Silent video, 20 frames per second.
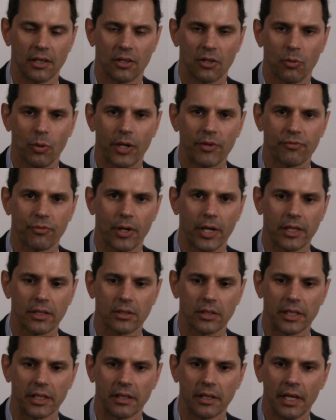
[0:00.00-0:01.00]
quite
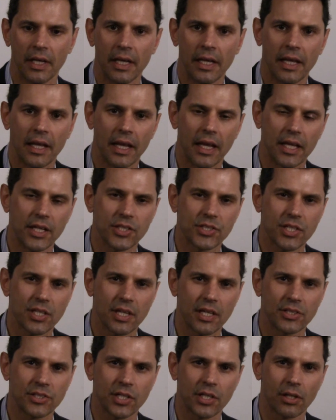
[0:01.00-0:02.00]
frankly, is
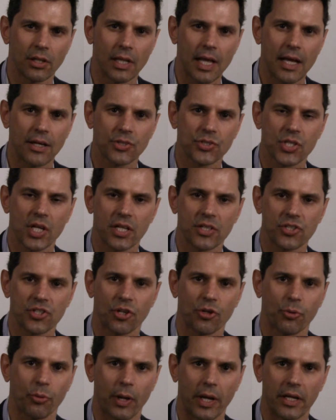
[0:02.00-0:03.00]
it allows us to
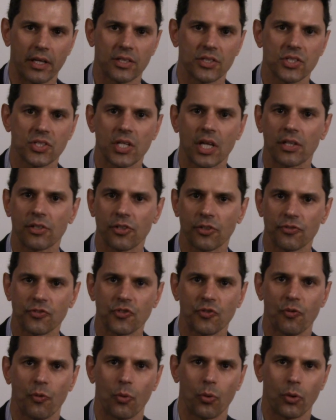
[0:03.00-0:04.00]
create incentives
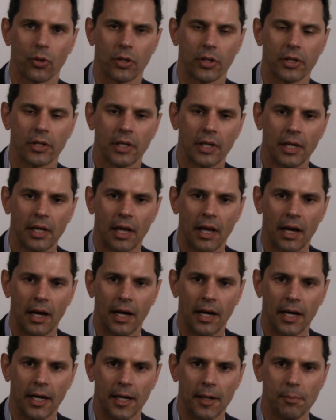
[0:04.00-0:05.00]
for
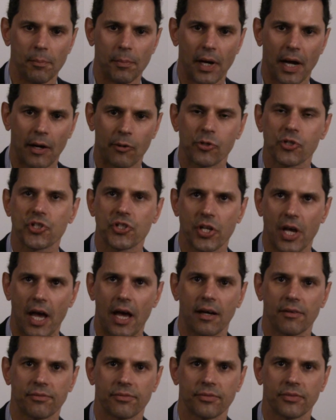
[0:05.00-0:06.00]
our
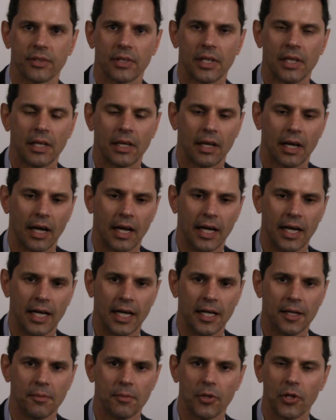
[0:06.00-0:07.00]
staff,
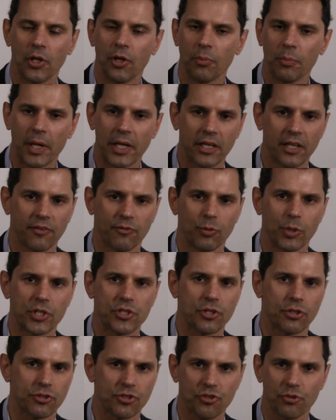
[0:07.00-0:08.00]
many of which
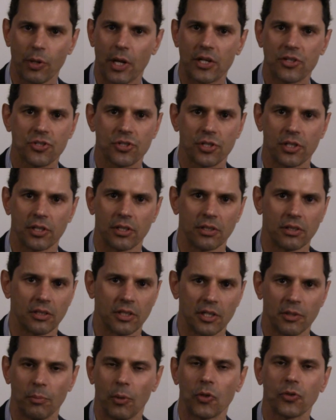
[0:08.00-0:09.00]
are stretched
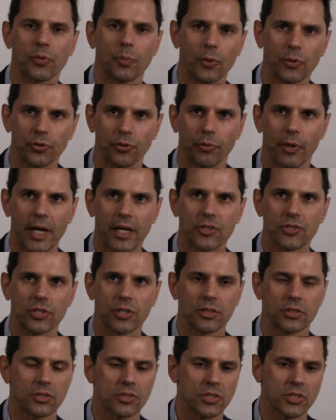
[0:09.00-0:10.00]
in multiple
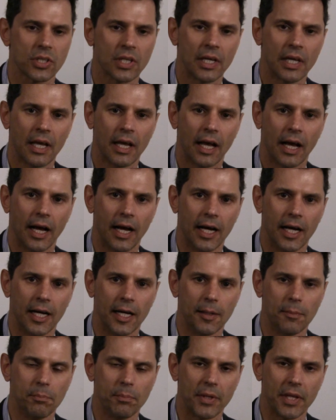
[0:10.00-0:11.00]
directions.
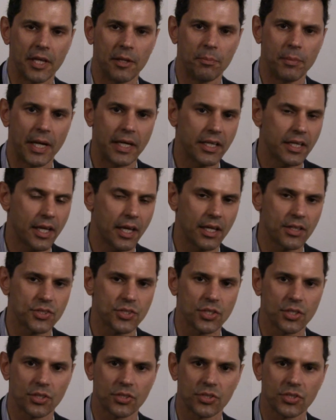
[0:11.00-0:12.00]
In many
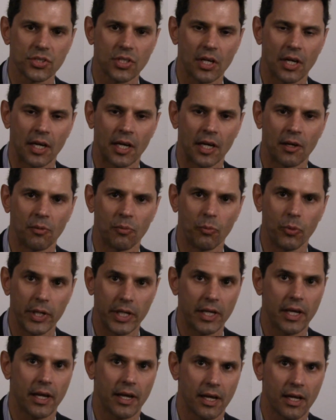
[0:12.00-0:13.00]
cases, we
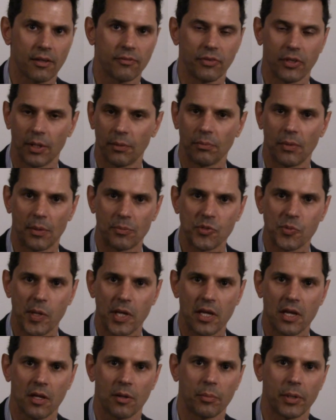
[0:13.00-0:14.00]
have, and I'm
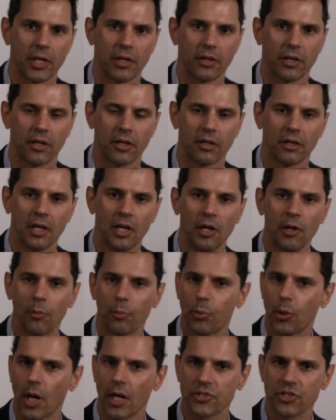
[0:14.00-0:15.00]
speaking about our
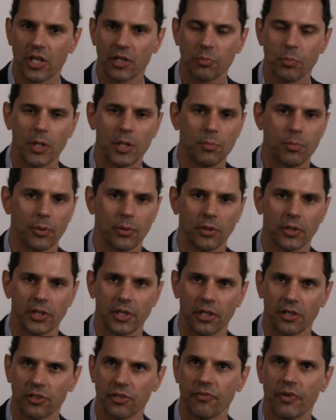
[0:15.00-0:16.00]
project people and
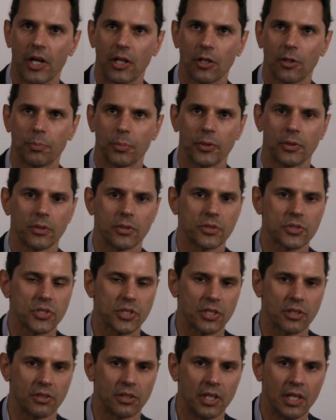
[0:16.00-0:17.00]
our developers
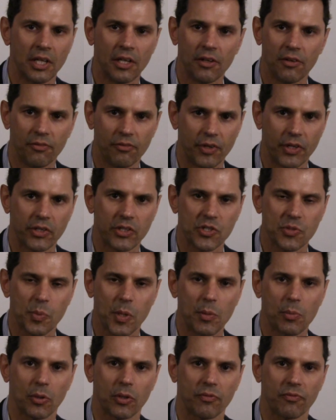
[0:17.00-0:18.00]
and various
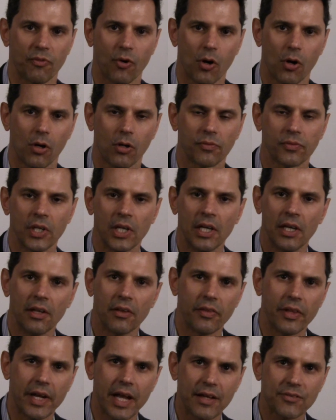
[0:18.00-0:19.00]
people involved
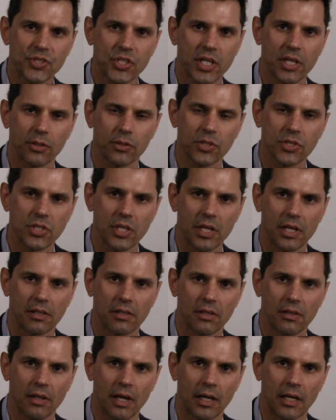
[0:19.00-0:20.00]
that have skills that
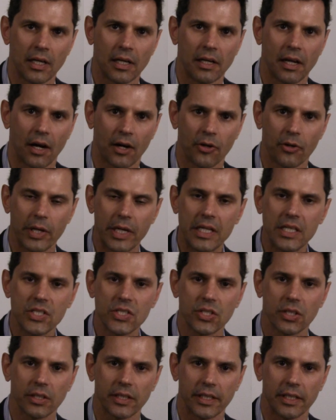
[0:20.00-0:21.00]
are
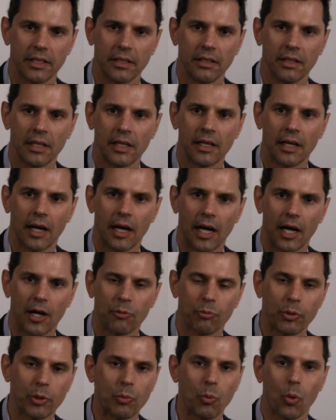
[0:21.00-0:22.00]
easily
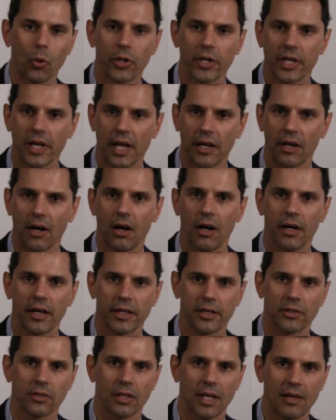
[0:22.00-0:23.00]
rewarded at a
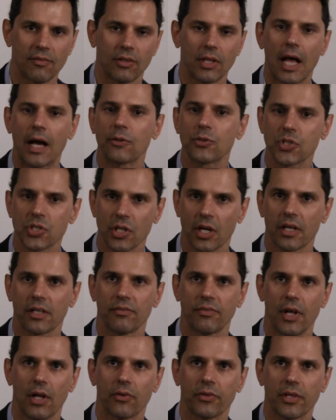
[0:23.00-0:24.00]
higher level outside of
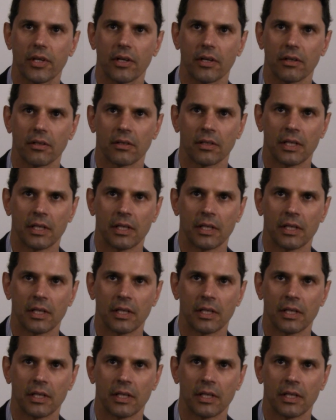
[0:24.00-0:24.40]
healthcare.